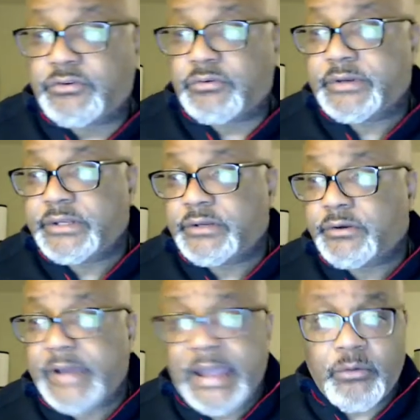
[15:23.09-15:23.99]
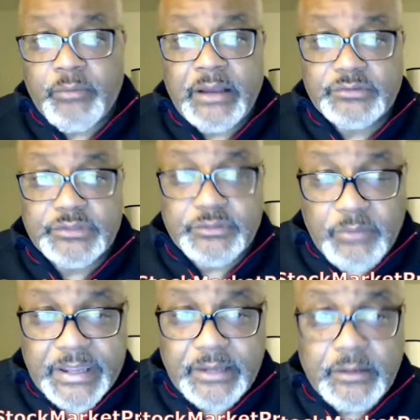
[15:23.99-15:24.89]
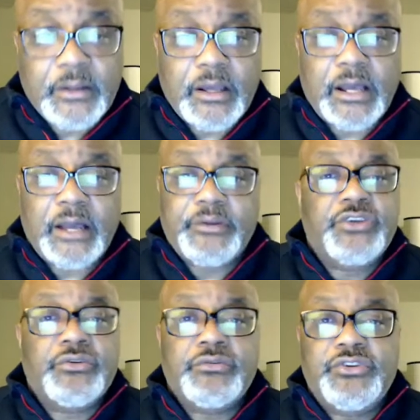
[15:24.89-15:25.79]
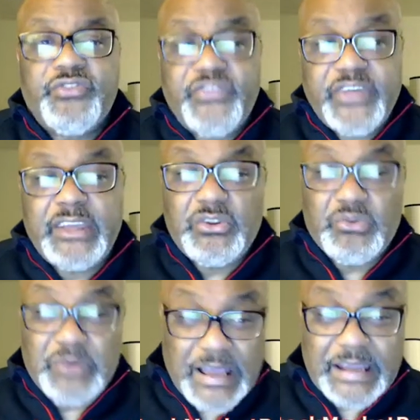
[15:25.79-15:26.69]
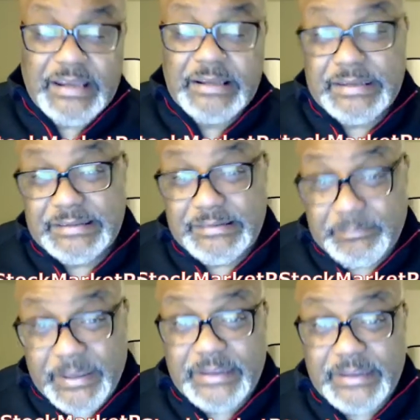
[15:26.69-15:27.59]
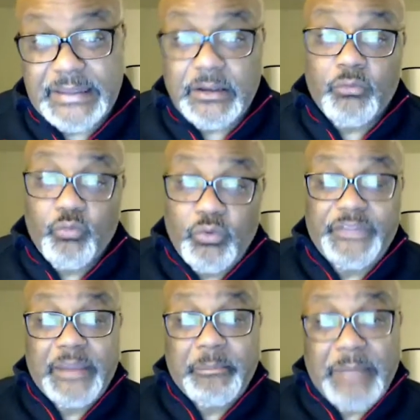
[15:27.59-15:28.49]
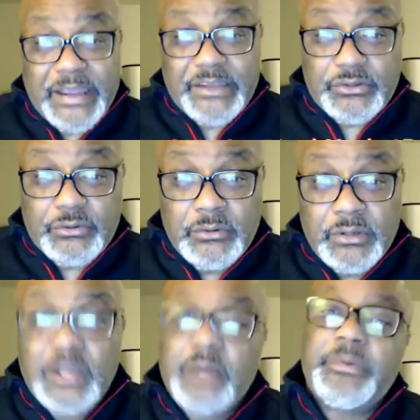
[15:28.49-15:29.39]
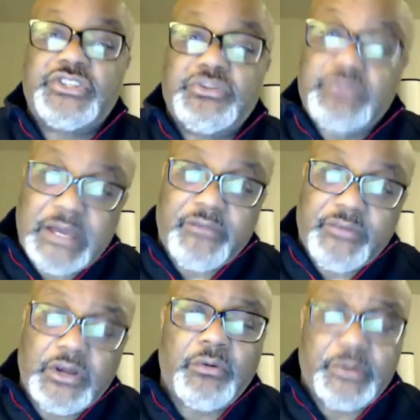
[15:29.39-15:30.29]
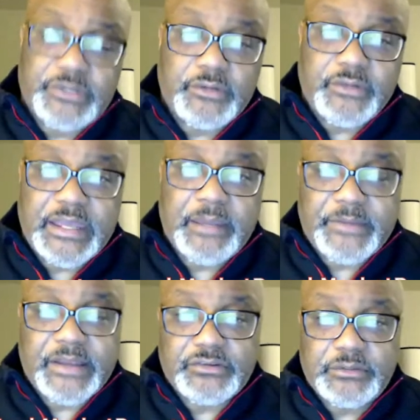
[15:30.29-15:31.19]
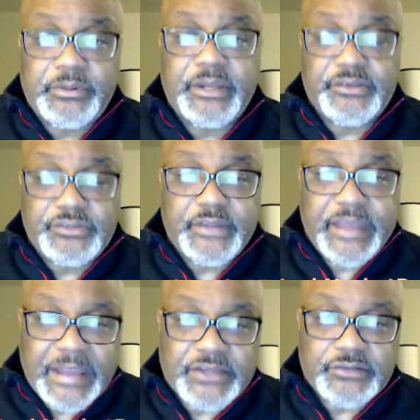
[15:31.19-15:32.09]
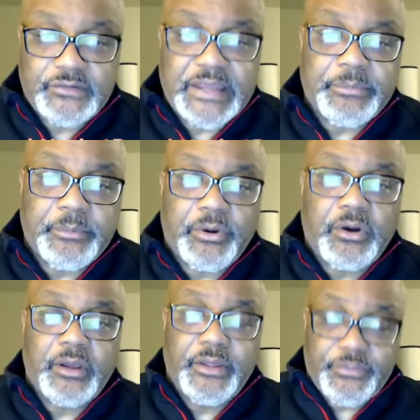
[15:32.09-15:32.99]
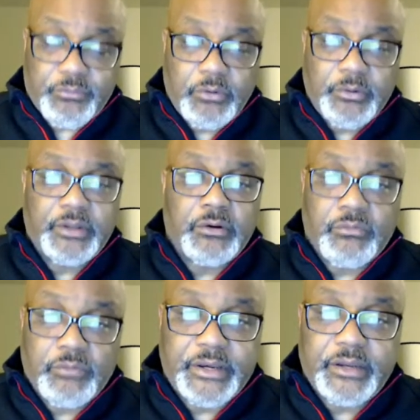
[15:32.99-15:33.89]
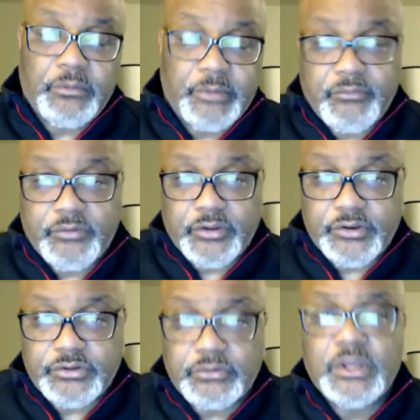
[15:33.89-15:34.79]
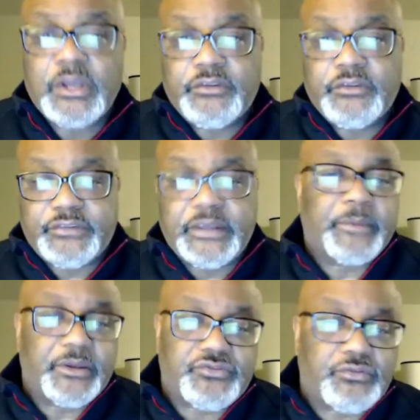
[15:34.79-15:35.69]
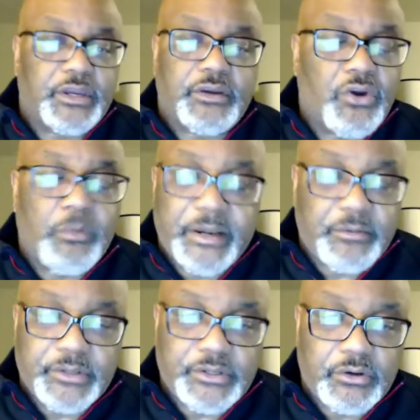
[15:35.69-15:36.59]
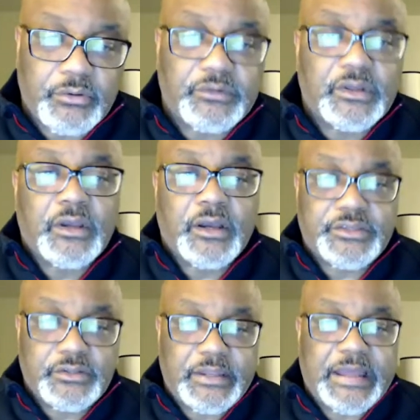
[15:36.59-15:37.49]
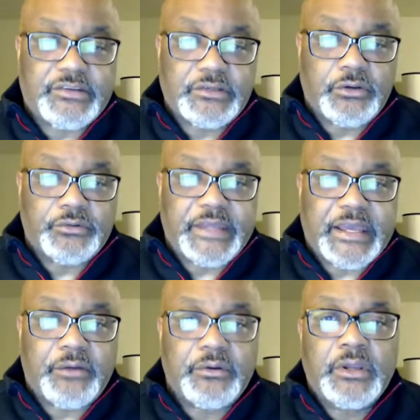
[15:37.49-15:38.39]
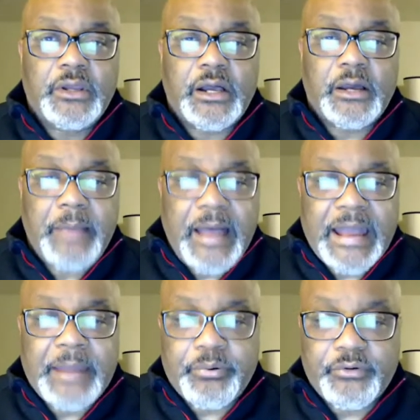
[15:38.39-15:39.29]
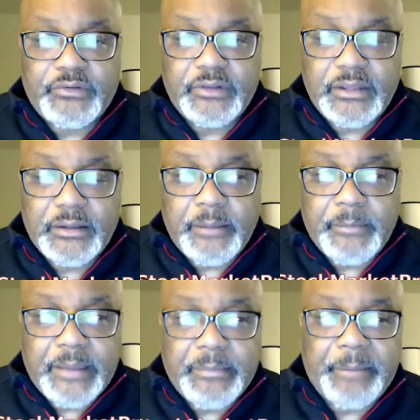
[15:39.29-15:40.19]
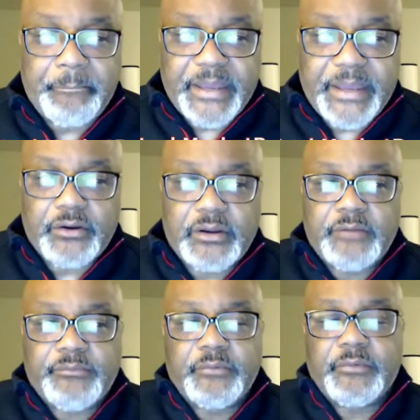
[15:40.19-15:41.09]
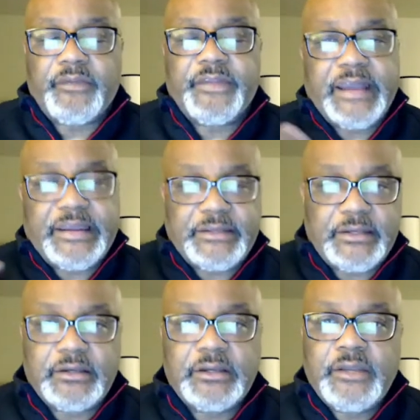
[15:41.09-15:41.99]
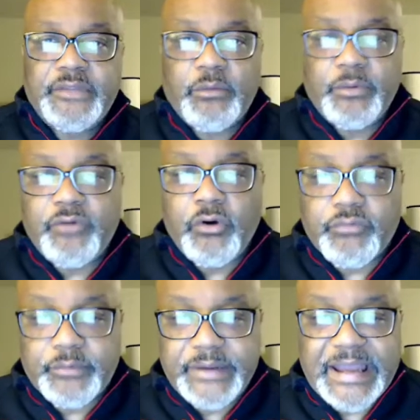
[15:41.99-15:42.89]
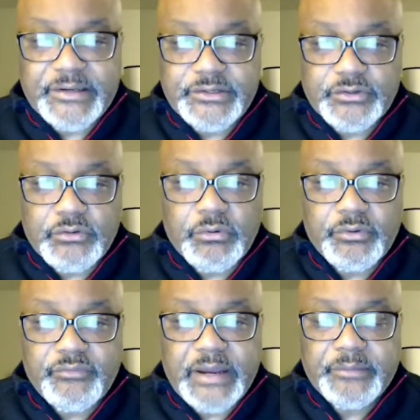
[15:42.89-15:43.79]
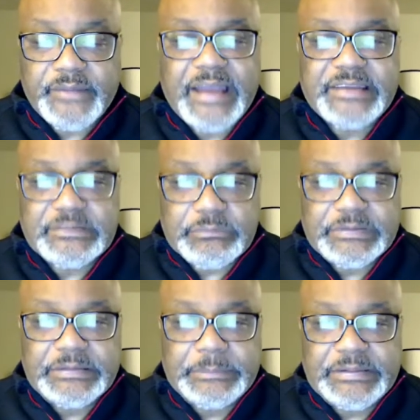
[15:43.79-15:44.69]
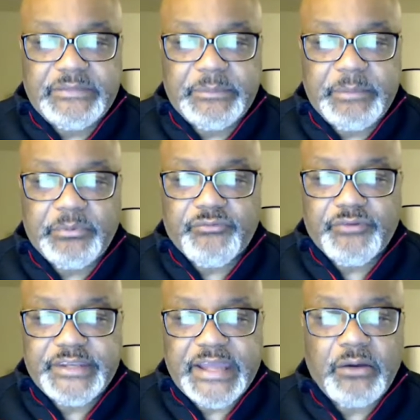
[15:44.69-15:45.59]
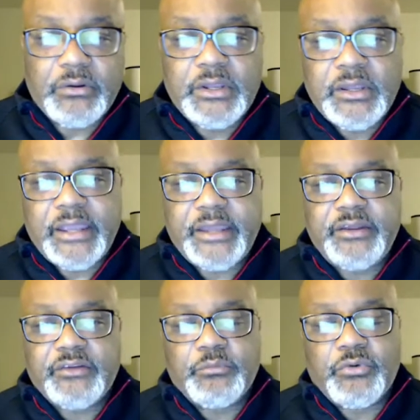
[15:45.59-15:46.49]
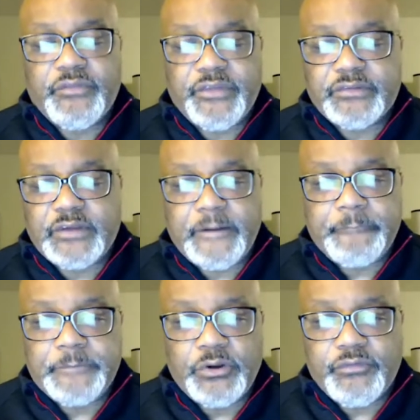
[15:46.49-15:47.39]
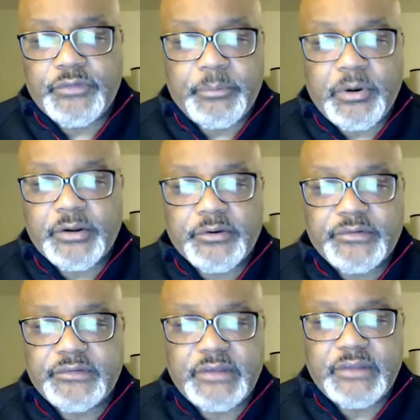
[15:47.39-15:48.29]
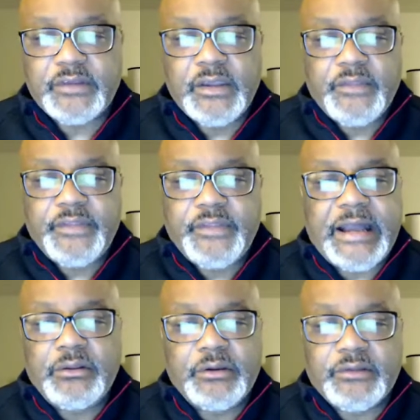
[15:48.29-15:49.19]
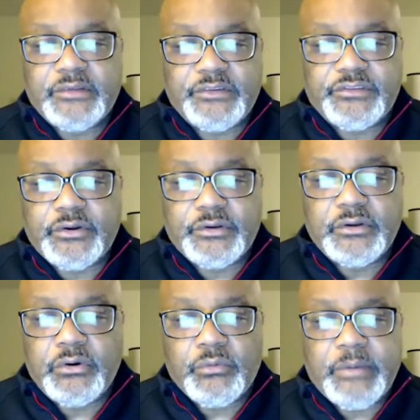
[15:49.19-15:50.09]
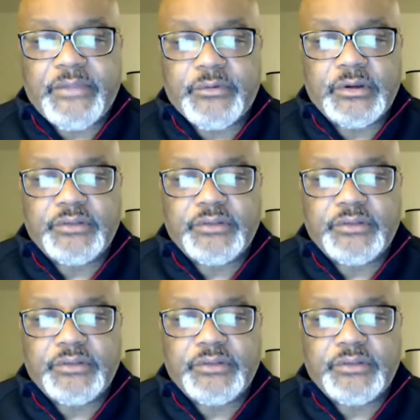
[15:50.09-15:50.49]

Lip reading: do an out route to the right. You think you kind of can speculate on what they might do, but you never know until the game's actually played, until they actually snap the ball and throw it or run it or whatever they're going to do. So the same thing is true here. Nobody really knows until it actually goes down. I personally am a better on the idea that we've overreacted to the coronavirus. I just really believe that people are freaked out. And here's more of this note from the partners. It says, the outlook is uncertain, or rather